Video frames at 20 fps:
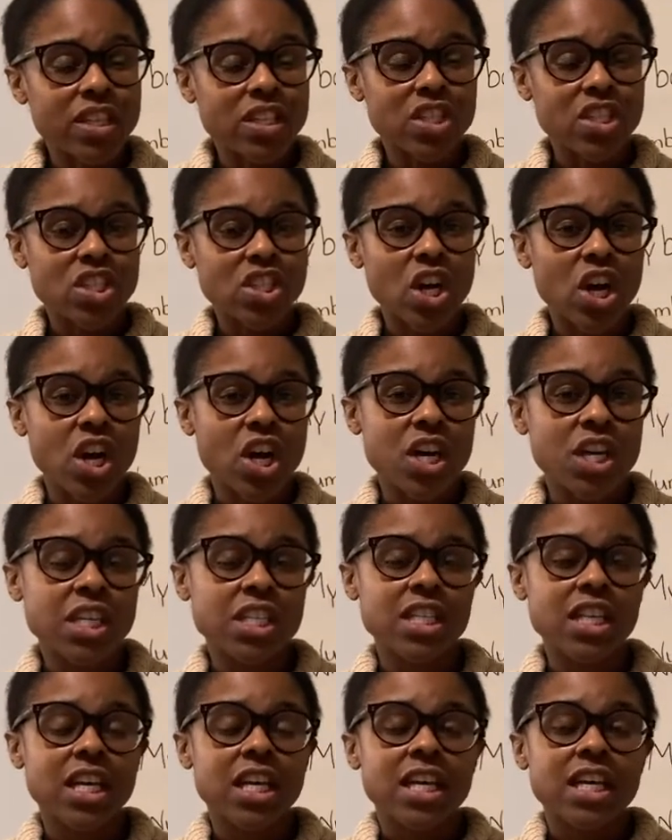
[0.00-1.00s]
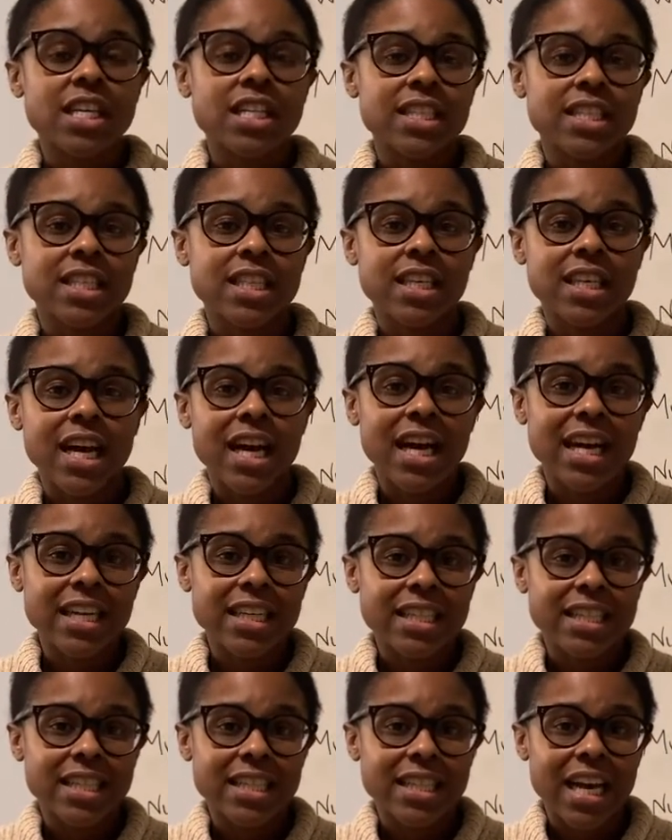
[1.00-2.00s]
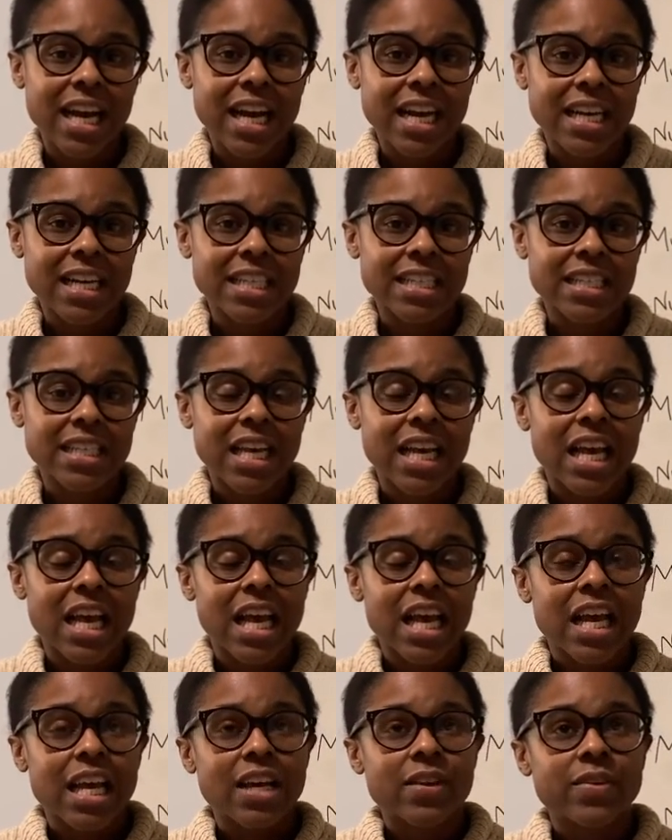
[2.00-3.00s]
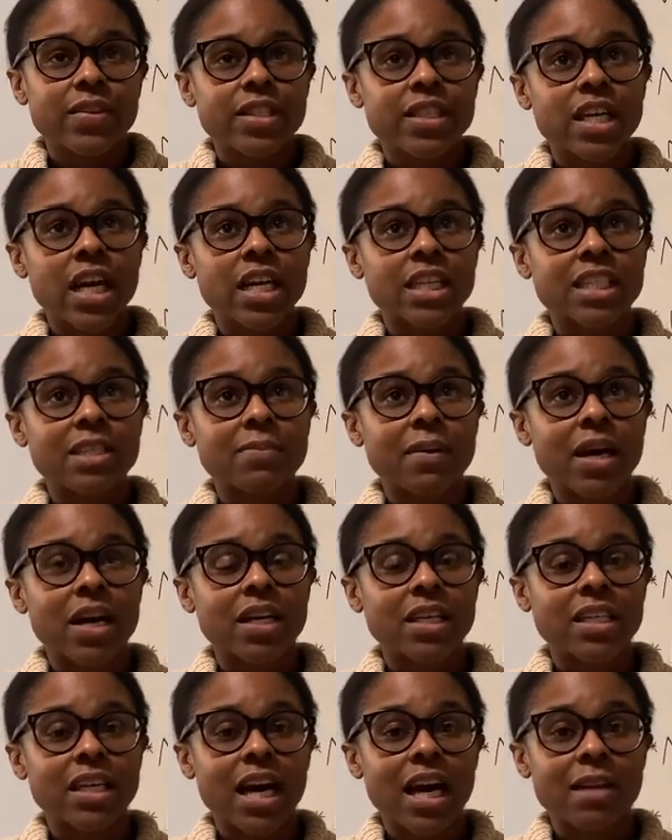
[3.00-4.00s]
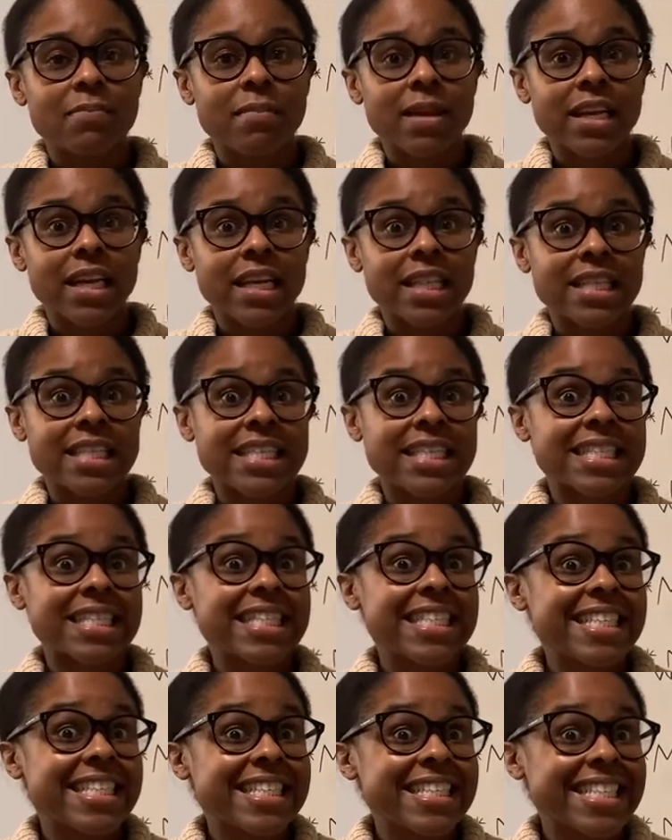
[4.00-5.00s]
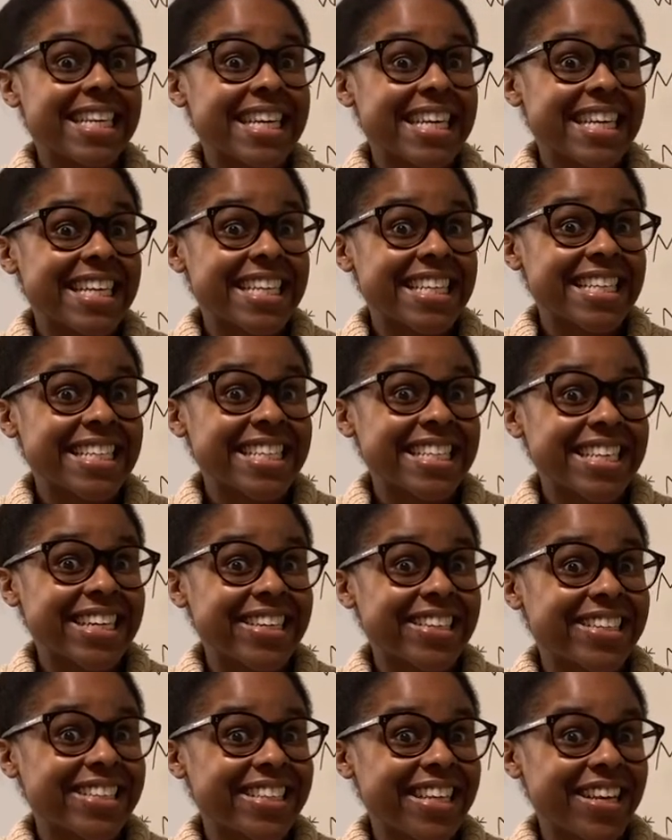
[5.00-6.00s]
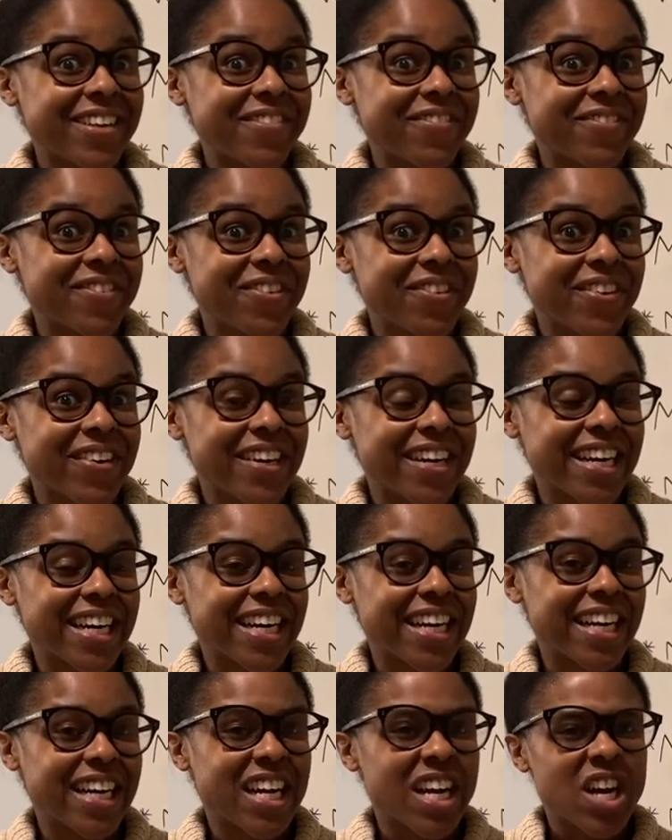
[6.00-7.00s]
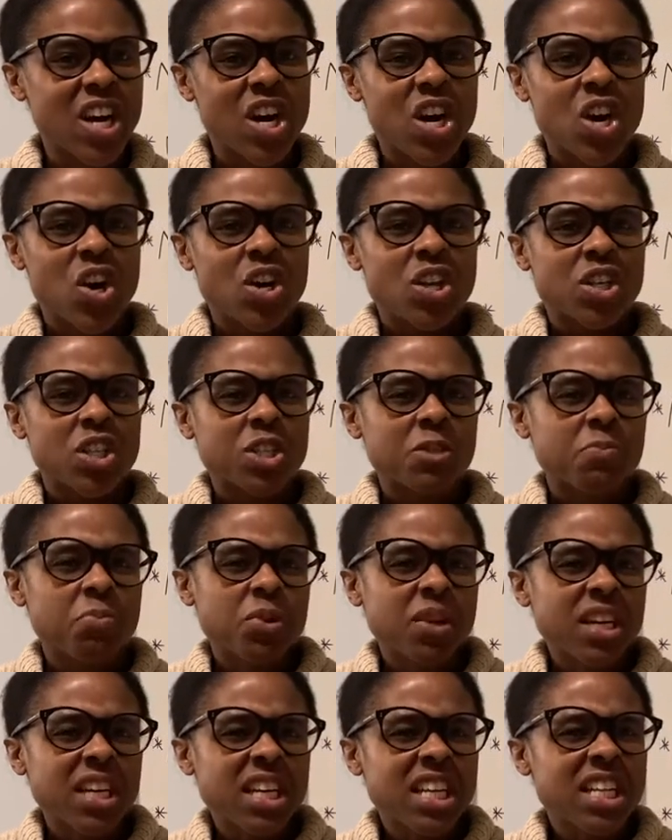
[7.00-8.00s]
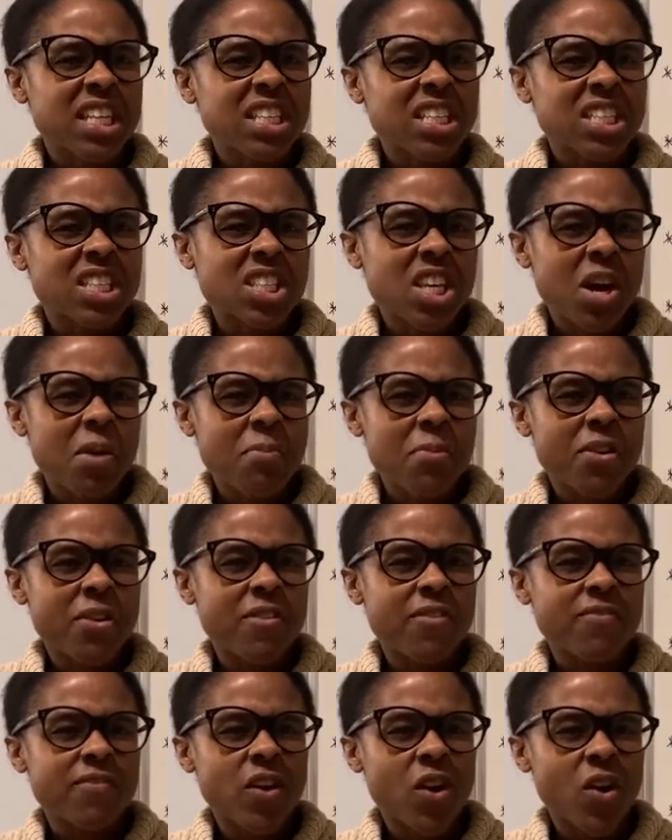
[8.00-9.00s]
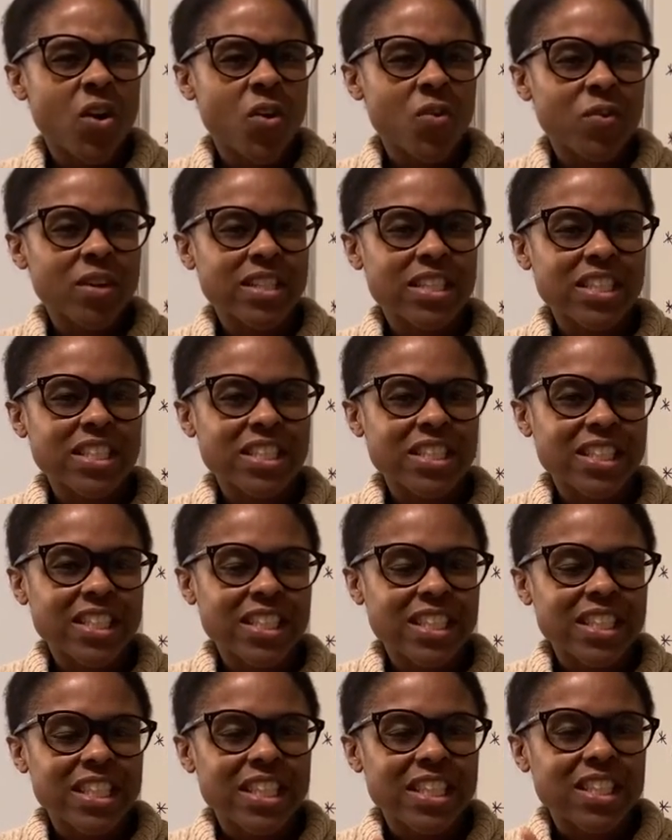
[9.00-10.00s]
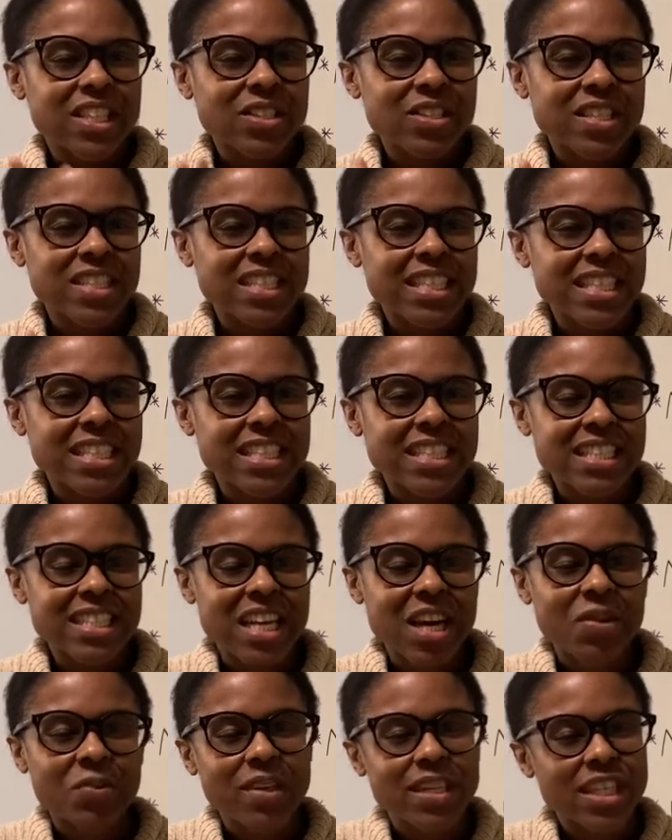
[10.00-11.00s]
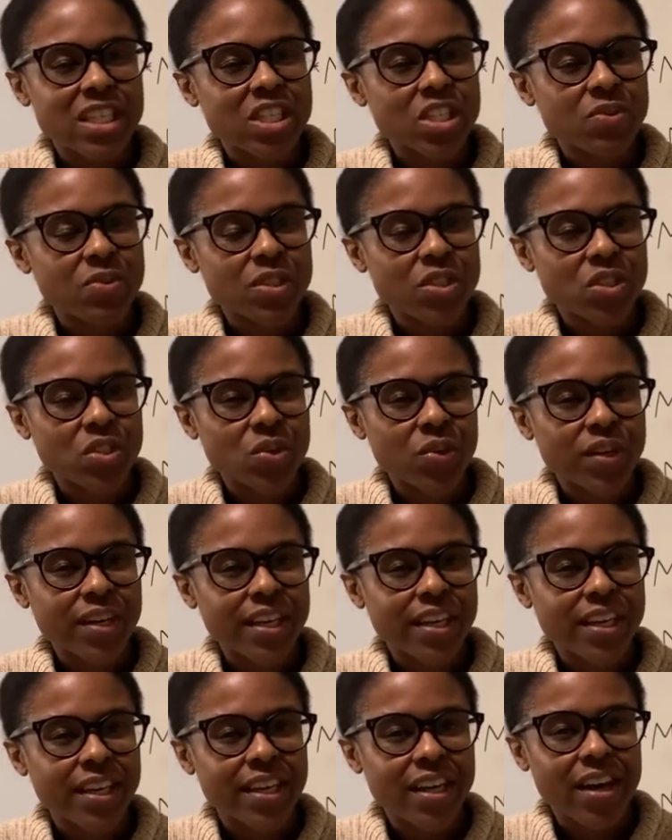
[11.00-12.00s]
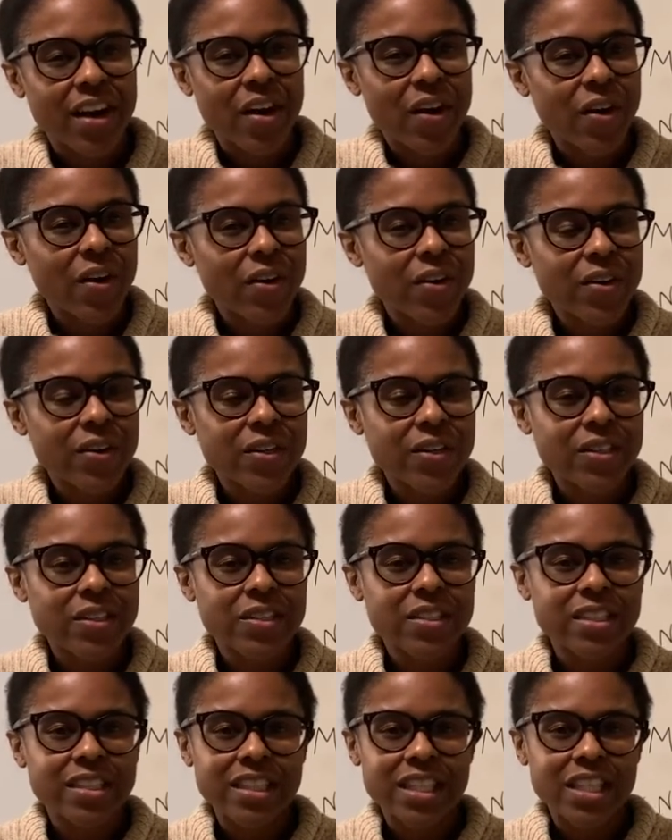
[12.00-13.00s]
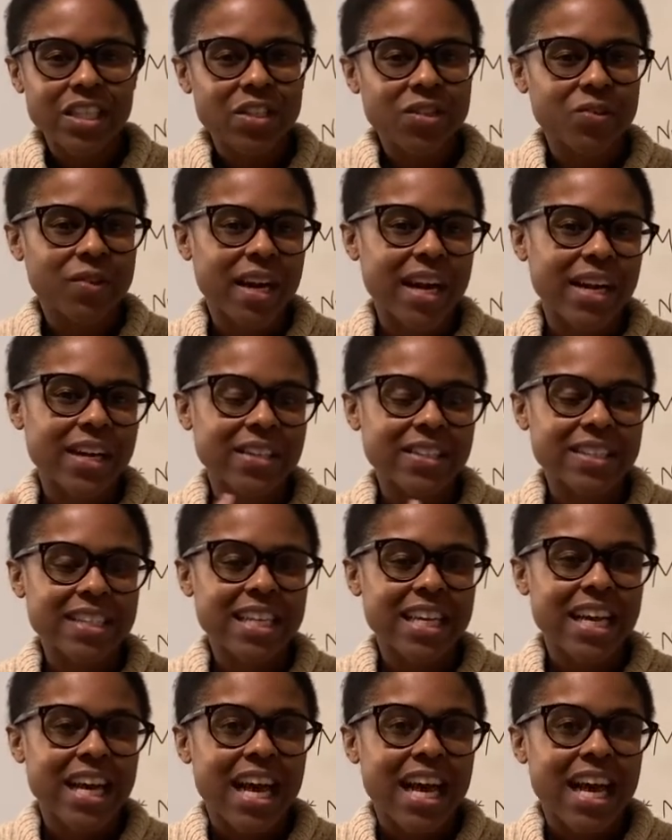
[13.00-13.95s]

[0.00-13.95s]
and stars to guide the night, we talked about God making the seasons on day four, spring, summer, fall, winter, those seasons that we get to enjoy all year round.